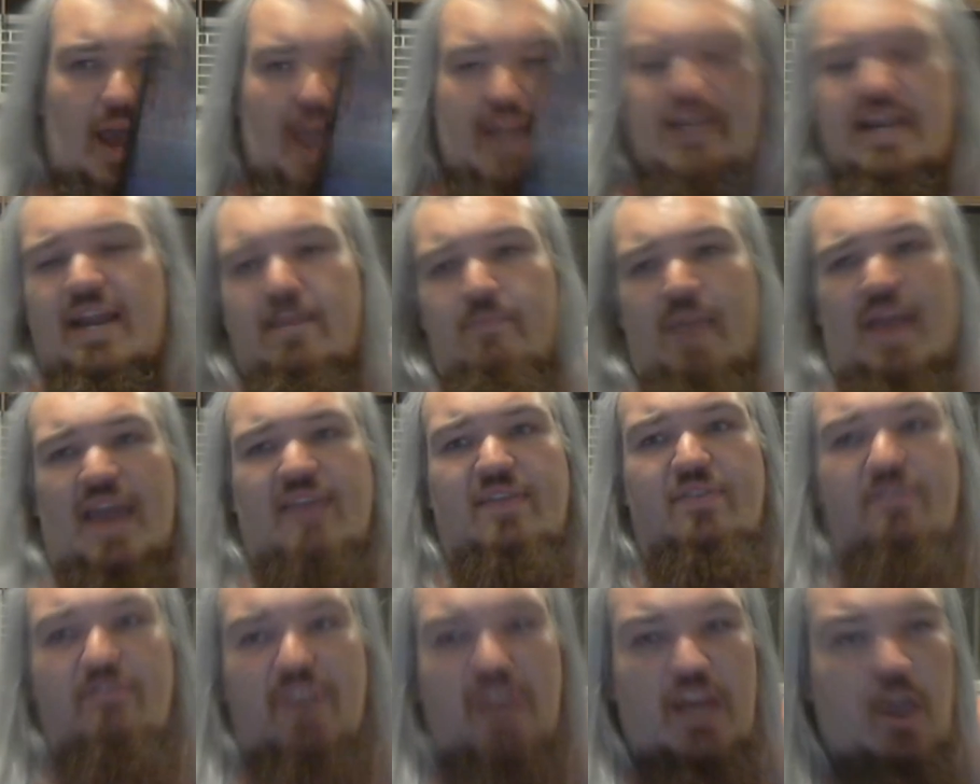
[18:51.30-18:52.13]
didn't make
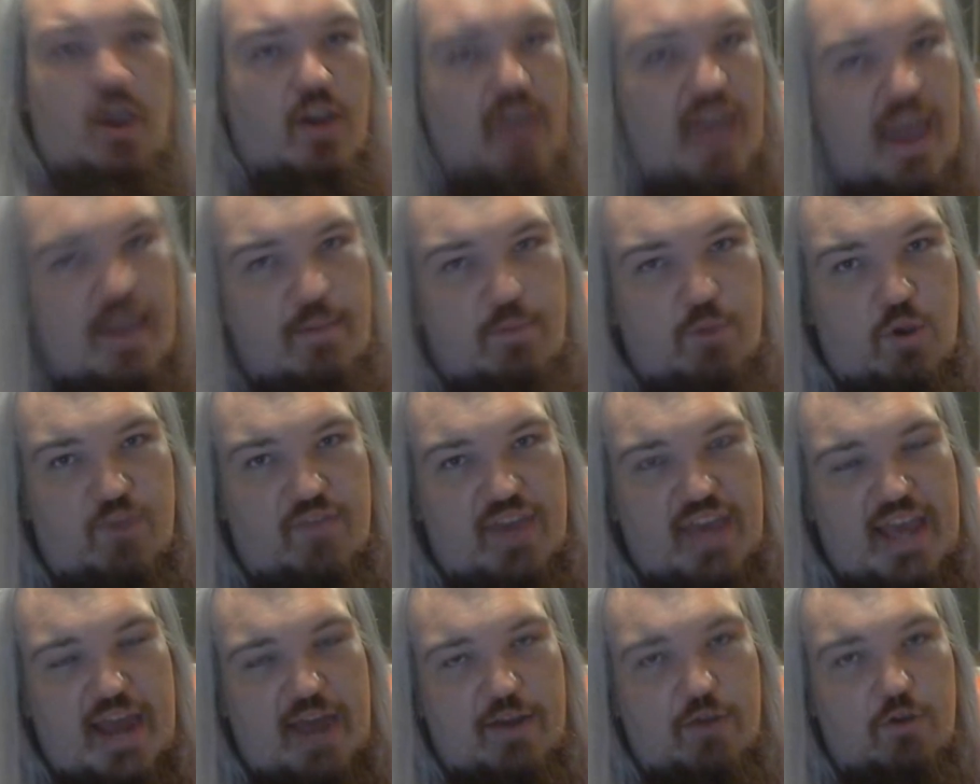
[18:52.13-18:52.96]
the video game
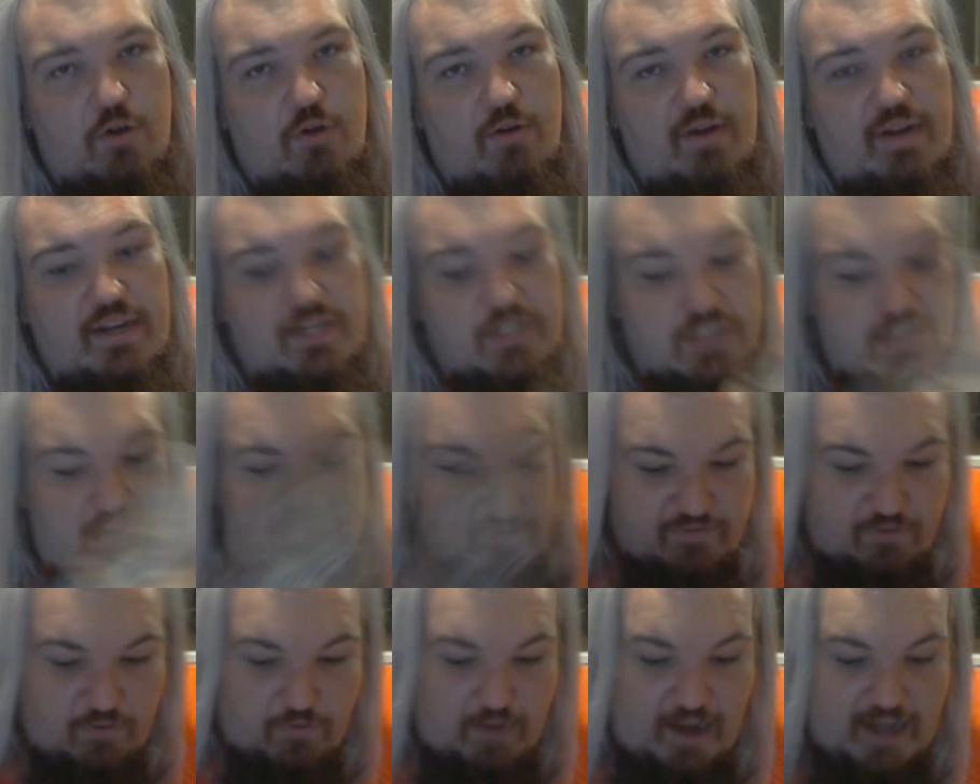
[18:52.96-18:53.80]
movie category
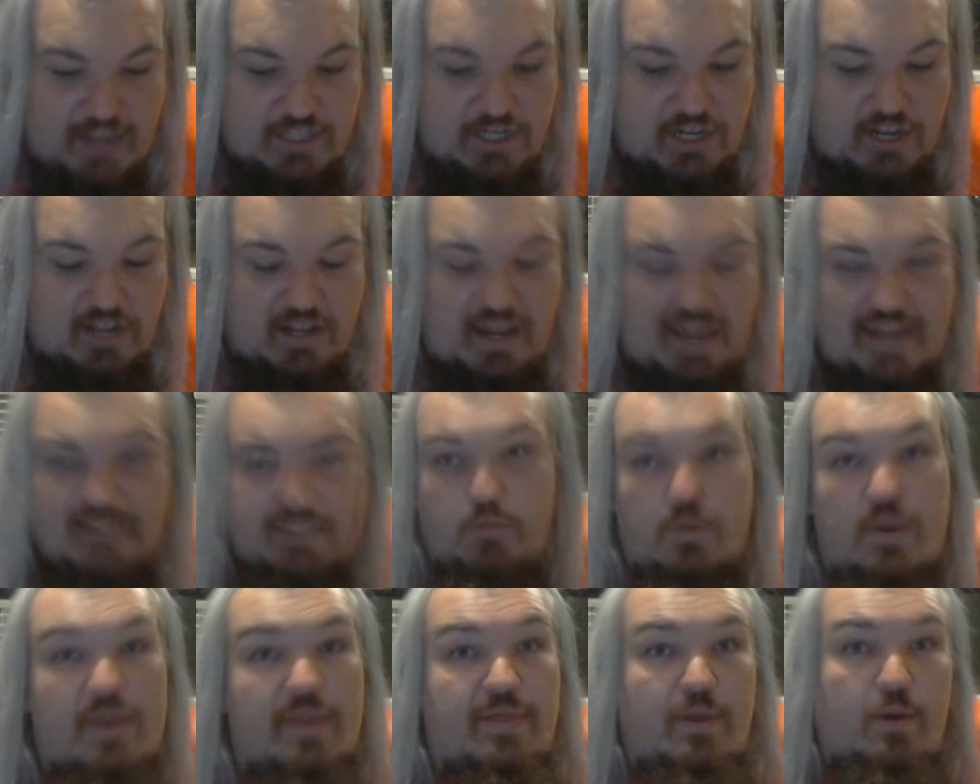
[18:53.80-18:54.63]
just for Ratchet & Clank to
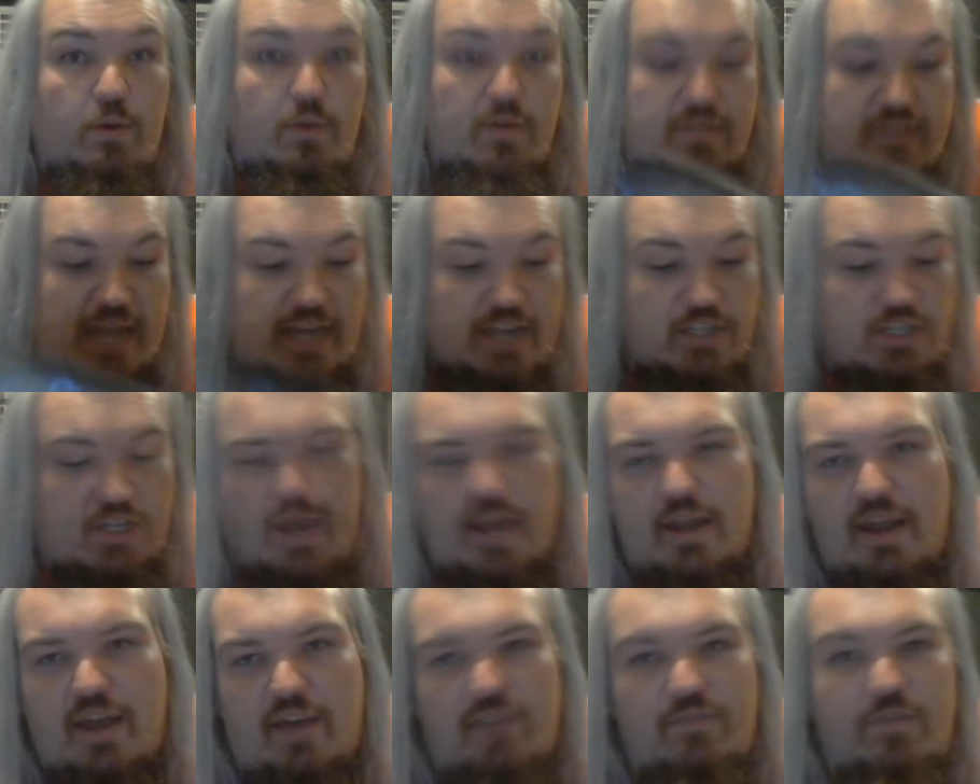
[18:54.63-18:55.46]
win. There was actually
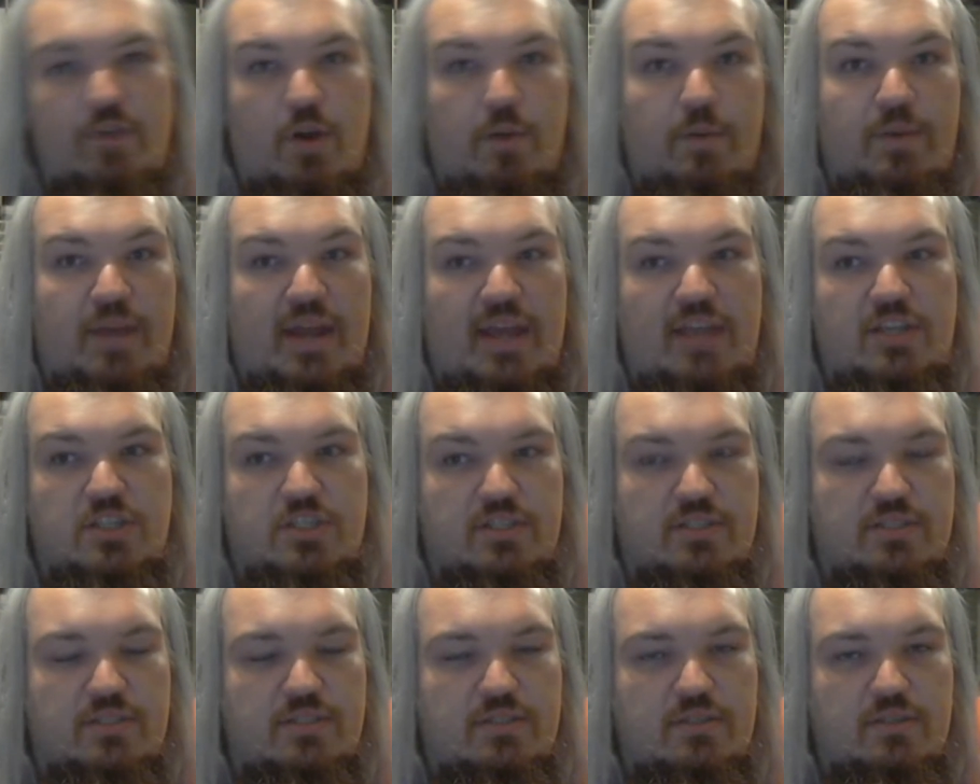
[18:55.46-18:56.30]
enough
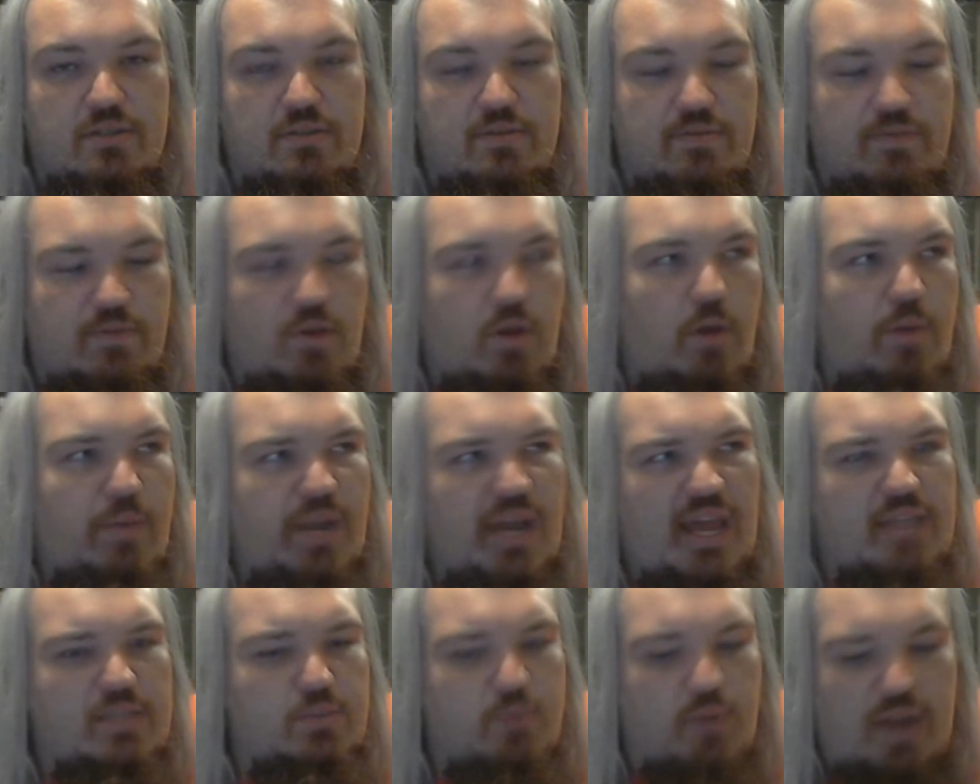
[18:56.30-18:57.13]
nominees,
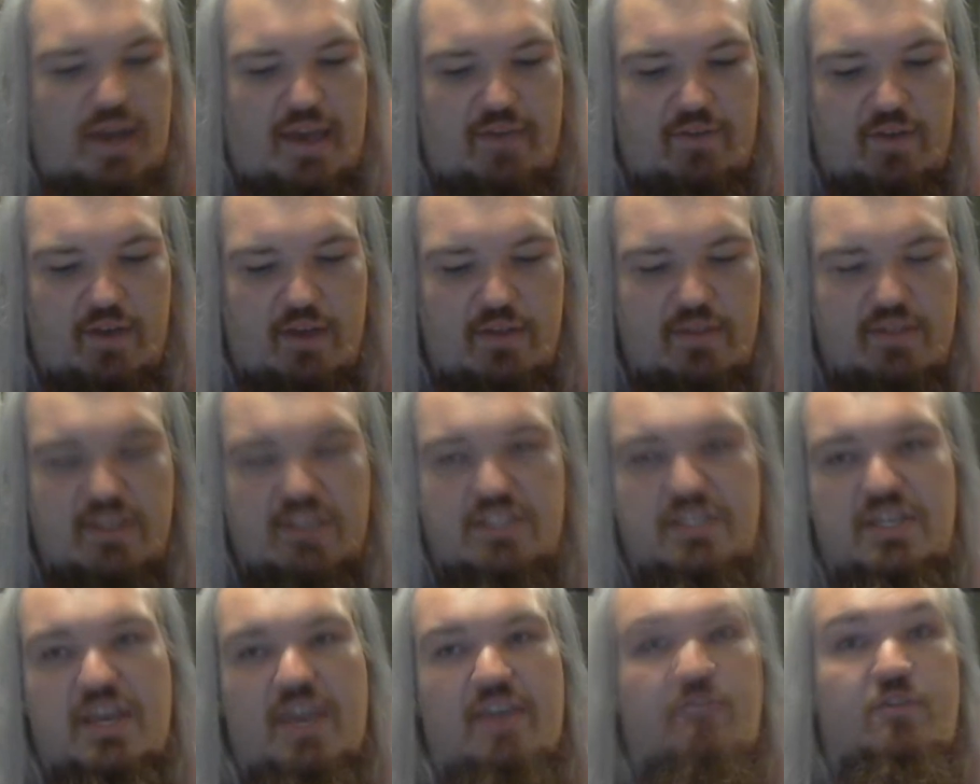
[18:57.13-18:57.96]
whatever,
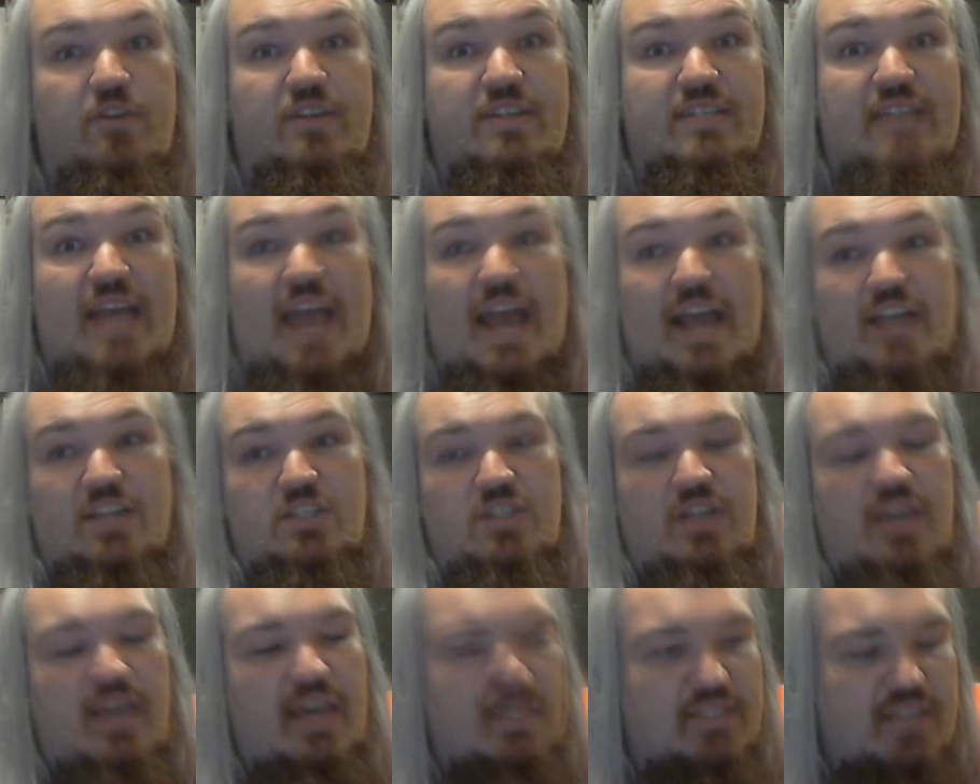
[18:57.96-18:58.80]
this year for it to
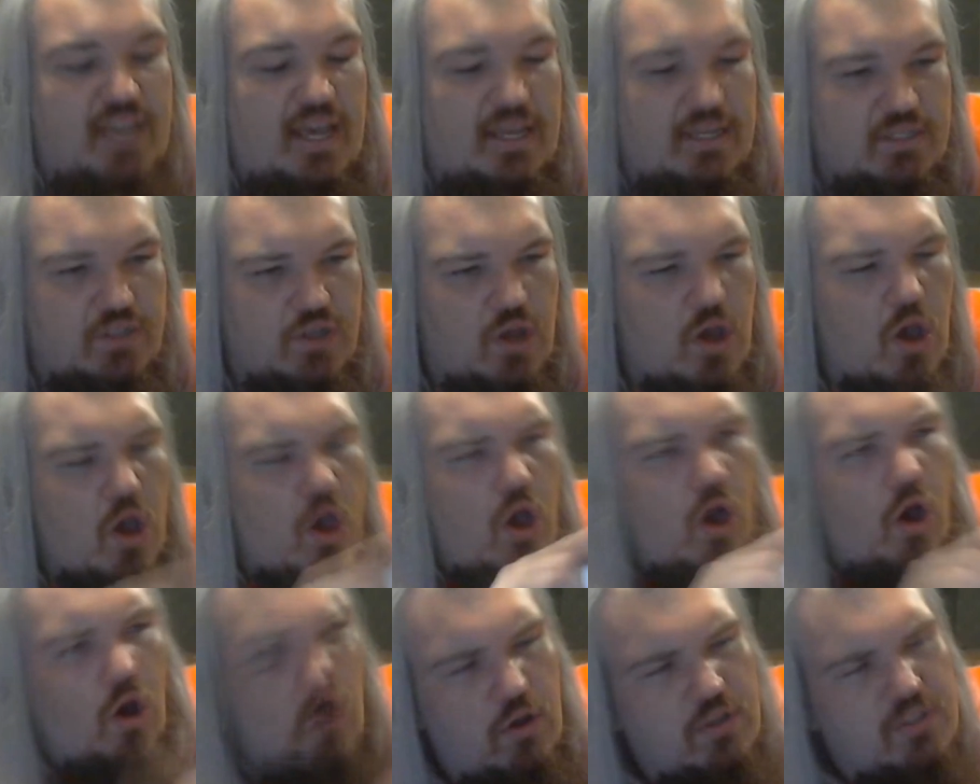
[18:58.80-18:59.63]
actually exist.
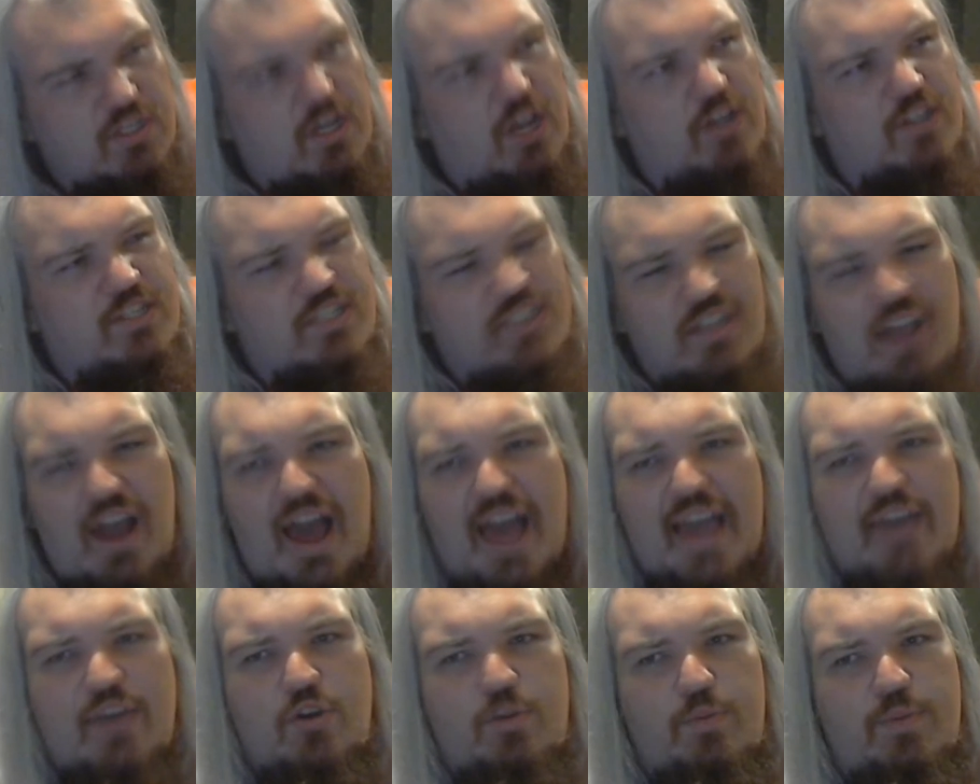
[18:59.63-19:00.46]
Also,
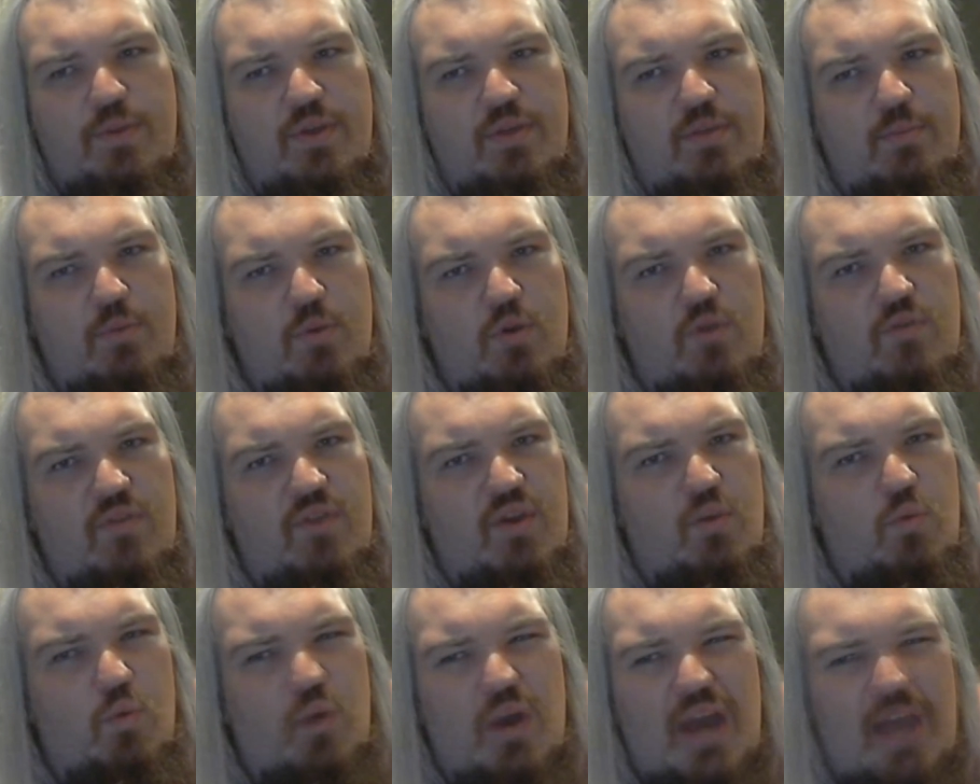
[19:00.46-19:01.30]
Sly Cooper the
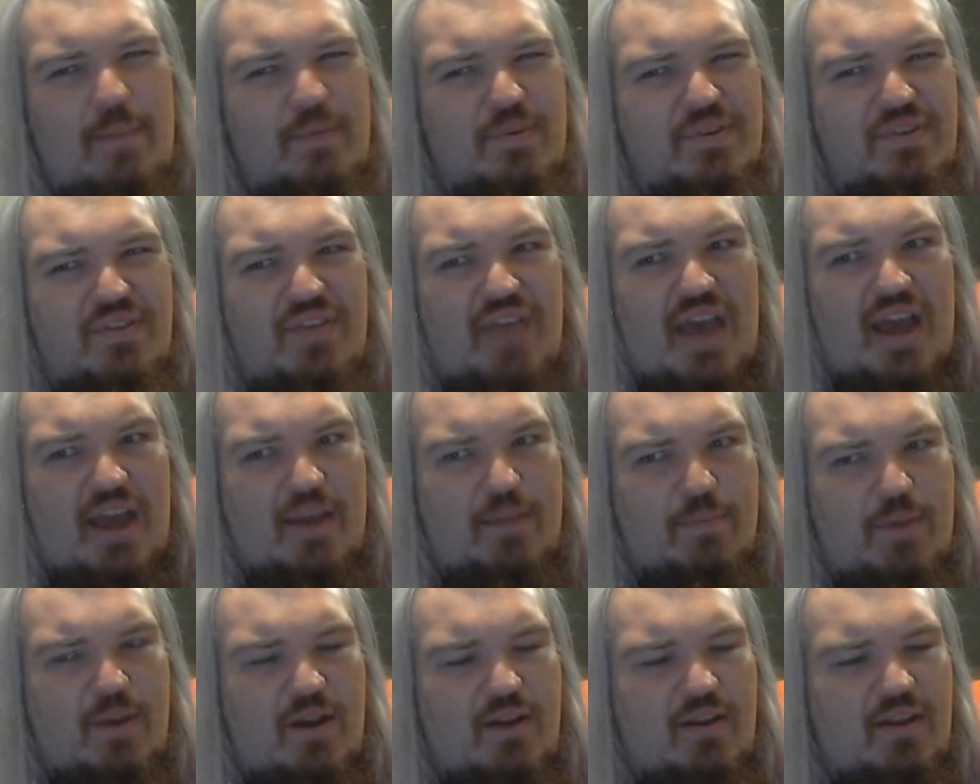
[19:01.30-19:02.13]
movie. What happened to that?
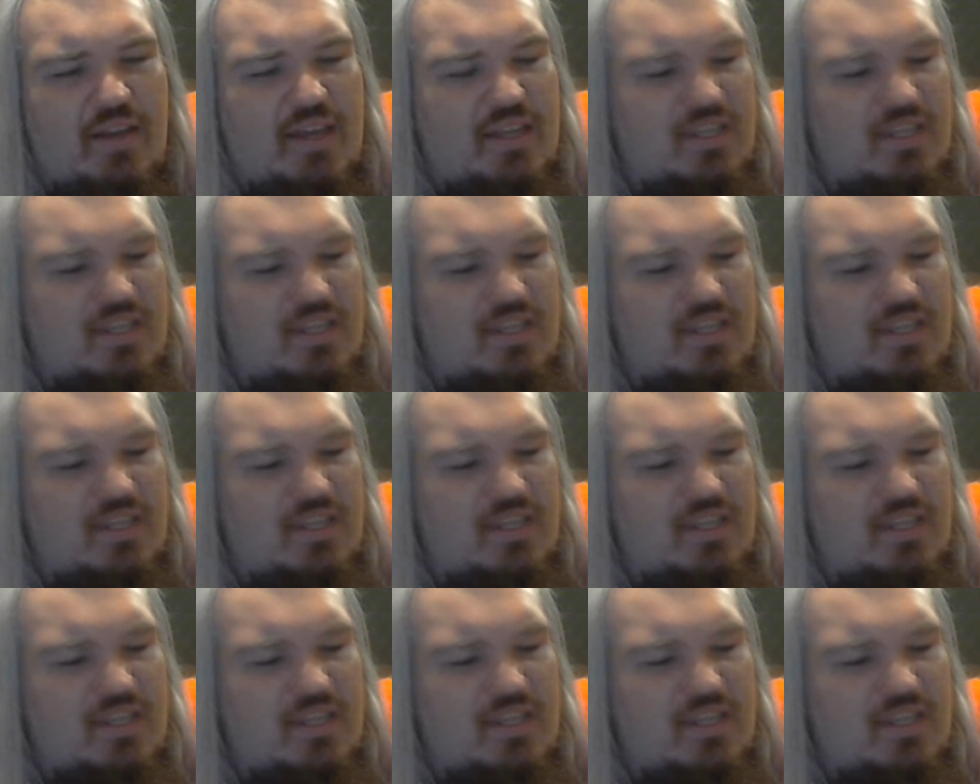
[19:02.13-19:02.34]
Apparently, it